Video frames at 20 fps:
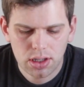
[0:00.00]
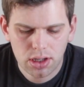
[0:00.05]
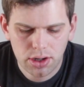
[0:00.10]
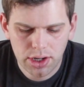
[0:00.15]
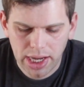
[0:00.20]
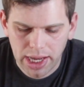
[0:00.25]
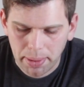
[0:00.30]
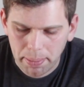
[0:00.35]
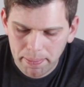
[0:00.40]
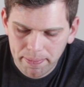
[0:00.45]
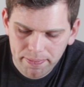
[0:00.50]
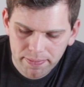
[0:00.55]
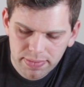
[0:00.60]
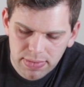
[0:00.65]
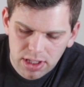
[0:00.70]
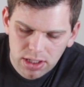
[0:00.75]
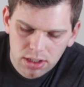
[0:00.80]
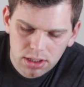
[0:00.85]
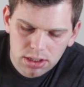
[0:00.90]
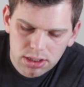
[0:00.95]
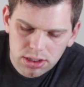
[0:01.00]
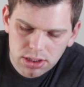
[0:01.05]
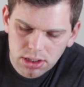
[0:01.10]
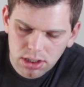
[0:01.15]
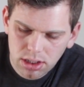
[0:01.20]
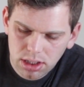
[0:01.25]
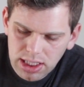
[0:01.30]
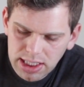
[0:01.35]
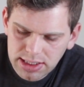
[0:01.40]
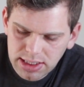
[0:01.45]
Okay,
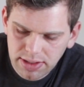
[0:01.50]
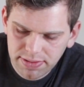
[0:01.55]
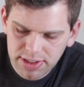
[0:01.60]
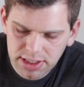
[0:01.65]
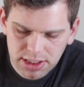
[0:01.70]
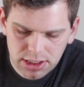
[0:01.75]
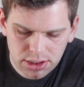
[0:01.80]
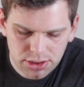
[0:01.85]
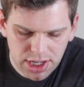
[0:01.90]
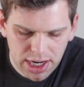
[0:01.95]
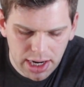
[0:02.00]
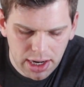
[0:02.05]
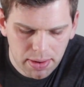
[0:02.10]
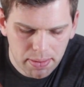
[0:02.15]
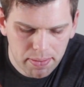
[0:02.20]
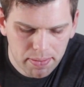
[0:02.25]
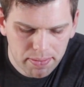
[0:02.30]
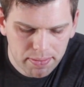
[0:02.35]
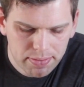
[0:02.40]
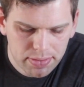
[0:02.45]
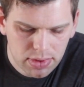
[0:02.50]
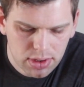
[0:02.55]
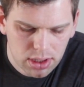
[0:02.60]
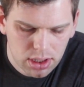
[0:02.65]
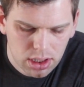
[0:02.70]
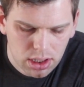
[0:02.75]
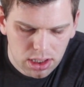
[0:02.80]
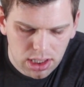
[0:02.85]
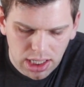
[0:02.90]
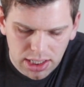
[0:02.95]
so let's give these a try.
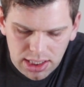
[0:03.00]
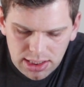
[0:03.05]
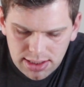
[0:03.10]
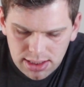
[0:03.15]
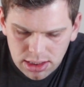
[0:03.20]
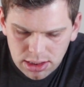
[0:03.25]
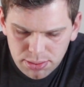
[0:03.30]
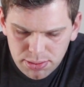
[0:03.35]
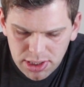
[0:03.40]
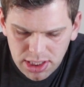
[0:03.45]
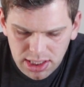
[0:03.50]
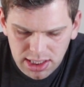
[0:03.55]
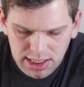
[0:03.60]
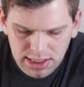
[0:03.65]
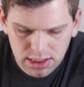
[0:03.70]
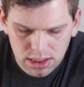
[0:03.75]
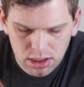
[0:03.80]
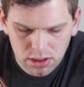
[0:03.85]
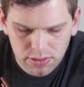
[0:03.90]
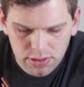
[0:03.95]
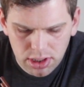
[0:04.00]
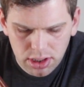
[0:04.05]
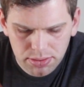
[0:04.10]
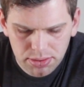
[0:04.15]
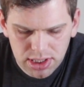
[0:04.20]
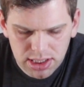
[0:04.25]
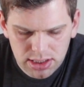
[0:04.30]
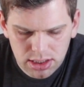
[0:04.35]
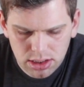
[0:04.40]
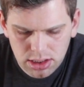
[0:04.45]
Now this looks pretty decent overall.
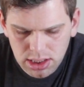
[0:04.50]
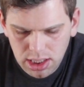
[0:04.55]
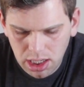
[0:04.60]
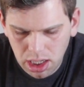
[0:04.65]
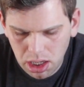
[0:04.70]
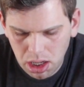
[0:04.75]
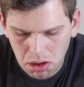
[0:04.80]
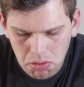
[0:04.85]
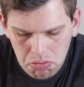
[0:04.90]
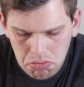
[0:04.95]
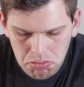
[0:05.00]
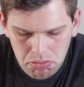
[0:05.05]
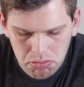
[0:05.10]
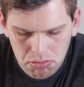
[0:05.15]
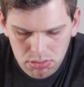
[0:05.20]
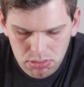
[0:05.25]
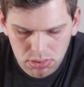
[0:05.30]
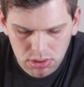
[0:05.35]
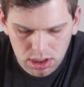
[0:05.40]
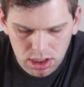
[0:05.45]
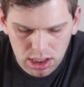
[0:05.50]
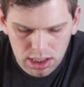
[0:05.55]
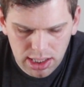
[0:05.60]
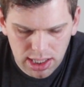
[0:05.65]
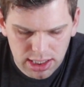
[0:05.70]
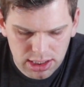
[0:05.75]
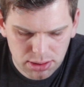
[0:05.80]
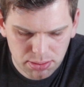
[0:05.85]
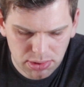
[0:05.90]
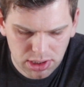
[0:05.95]
This looks like a
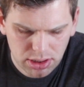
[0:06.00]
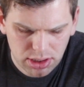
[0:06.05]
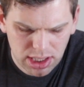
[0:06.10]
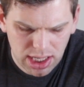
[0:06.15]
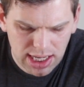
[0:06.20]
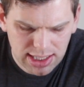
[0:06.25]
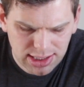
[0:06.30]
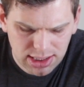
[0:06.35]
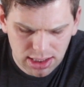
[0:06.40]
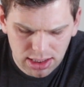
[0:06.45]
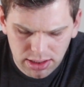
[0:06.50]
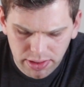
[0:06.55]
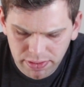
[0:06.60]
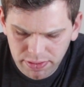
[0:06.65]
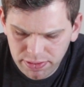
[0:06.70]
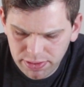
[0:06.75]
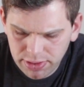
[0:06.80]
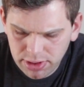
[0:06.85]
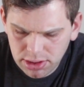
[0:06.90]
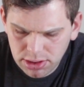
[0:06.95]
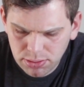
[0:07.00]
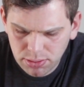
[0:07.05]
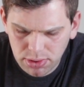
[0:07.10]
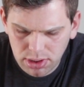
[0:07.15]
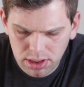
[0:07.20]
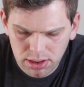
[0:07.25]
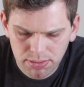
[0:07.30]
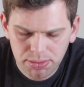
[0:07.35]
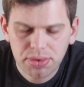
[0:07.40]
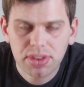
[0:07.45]
nice meal. And actually the first
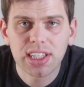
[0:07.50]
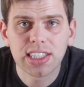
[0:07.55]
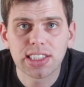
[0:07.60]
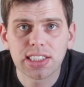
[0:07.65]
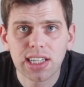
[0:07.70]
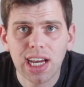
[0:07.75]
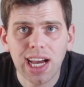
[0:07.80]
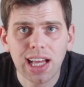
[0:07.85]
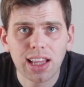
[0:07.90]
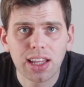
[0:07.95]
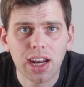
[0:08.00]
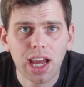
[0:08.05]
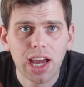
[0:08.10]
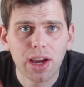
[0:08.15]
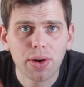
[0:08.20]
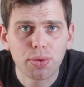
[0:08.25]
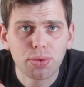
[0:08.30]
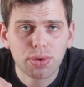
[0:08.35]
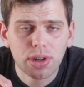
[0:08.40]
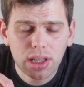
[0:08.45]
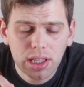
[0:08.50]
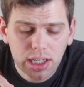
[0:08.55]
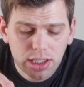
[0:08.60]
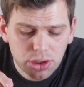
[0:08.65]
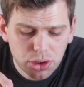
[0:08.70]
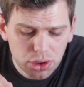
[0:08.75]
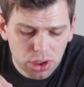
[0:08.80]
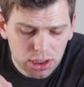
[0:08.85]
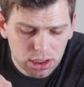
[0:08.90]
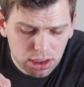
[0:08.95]
one, the salad, I really
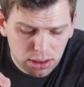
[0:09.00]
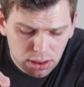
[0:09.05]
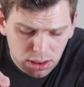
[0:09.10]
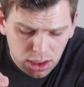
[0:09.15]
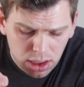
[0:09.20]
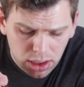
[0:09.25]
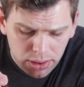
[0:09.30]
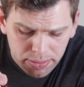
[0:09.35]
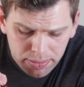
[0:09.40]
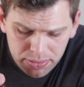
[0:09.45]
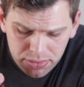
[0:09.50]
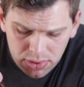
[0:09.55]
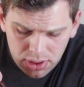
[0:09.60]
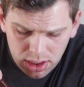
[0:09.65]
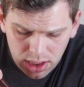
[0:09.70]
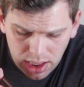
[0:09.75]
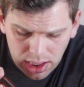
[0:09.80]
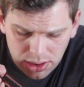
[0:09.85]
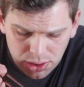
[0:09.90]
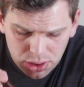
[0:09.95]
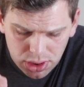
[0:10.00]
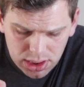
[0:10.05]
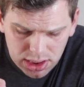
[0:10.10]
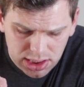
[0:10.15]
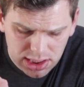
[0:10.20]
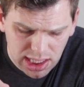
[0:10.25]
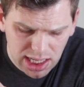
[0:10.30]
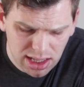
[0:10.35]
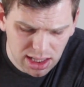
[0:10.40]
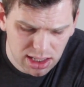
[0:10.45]
enjoyed. I enjoyed the
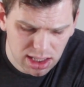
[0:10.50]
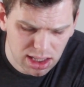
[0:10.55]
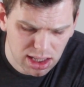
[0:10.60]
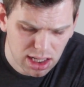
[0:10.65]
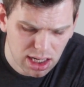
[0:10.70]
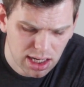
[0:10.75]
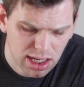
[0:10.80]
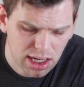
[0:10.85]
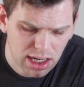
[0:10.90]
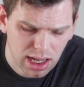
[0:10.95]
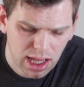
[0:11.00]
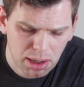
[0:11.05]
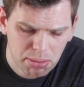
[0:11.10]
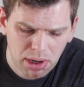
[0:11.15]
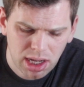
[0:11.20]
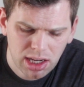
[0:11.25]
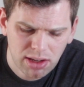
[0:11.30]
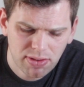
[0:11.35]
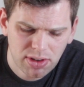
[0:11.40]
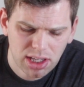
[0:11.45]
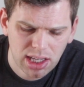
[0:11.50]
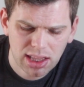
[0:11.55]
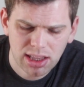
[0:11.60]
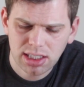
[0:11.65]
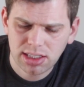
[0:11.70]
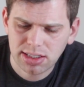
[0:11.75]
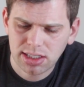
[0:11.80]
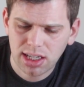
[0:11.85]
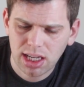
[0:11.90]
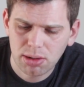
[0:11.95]
salad a lot, and I might even get
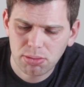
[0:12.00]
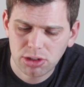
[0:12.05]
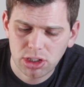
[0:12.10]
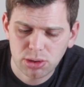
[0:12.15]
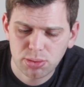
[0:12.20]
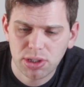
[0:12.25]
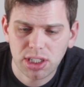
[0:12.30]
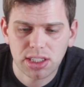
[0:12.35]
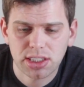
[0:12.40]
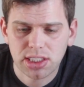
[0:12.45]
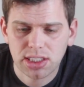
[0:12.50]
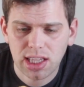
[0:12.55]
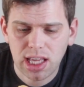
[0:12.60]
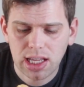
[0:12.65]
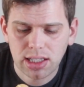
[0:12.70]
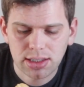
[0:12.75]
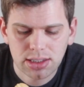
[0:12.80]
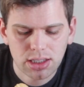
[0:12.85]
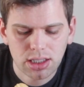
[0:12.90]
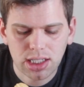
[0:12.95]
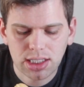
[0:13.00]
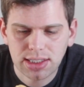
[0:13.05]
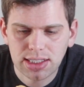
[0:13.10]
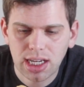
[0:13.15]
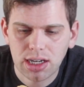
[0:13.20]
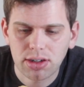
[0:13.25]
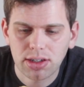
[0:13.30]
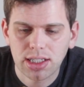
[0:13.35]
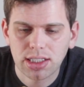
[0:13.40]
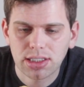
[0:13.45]
these again just because of that. So let's see
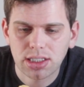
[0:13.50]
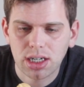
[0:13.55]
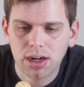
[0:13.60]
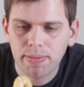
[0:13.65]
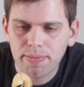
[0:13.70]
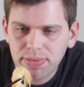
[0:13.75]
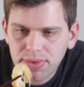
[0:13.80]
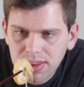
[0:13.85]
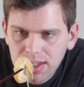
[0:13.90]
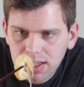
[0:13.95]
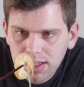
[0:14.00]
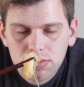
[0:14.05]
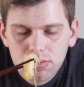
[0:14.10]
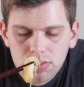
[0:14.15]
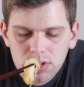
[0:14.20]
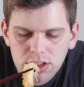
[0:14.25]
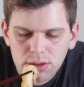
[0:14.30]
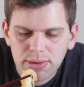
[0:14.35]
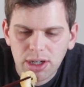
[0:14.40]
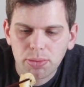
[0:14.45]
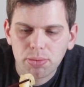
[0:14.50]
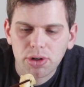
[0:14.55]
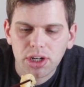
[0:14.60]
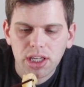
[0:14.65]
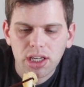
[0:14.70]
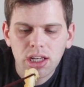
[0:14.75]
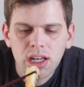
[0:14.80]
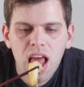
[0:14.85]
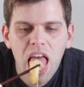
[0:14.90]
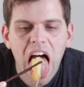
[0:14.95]
how these are. Smell pretty
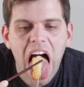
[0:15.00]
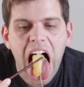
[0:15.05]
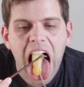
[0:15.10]
good.